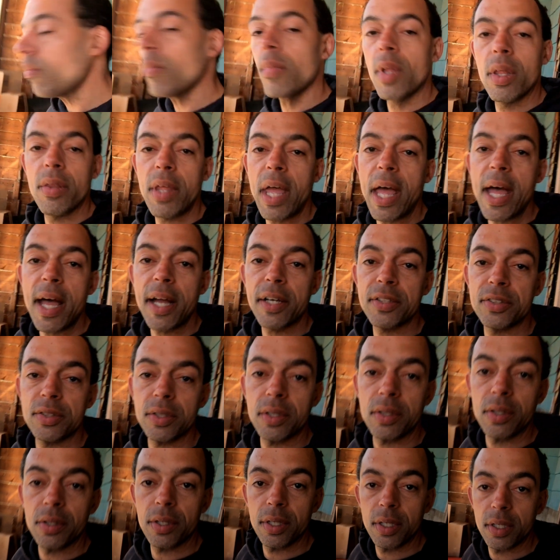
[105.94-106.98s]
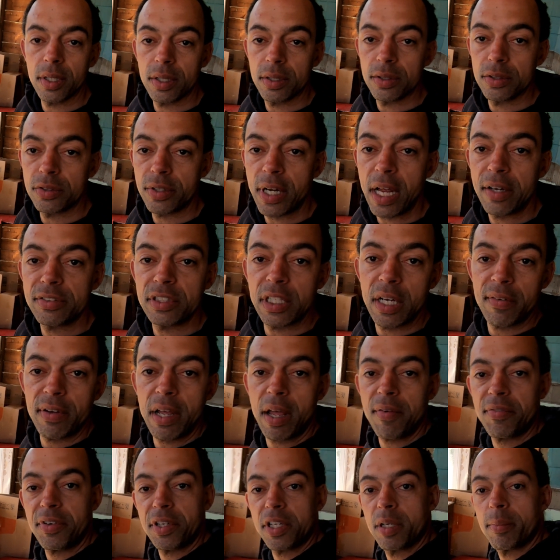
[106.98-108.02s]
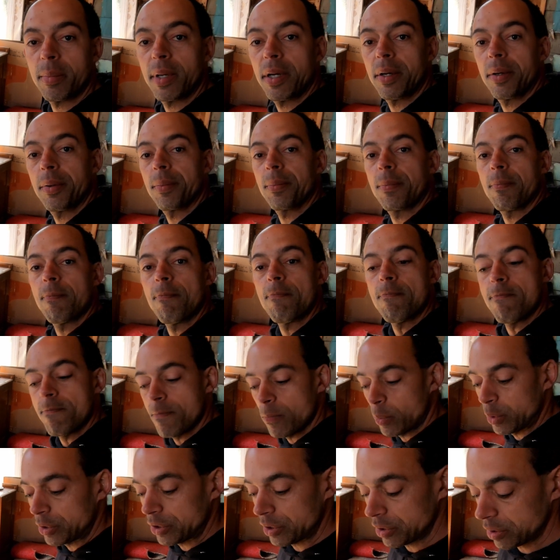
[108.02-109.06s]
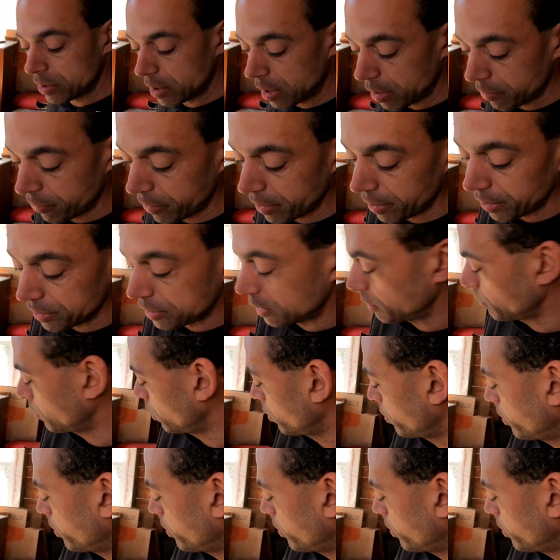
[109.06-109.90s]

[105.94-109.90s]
the axle, the drive shaft have to come out, which is fairly simple.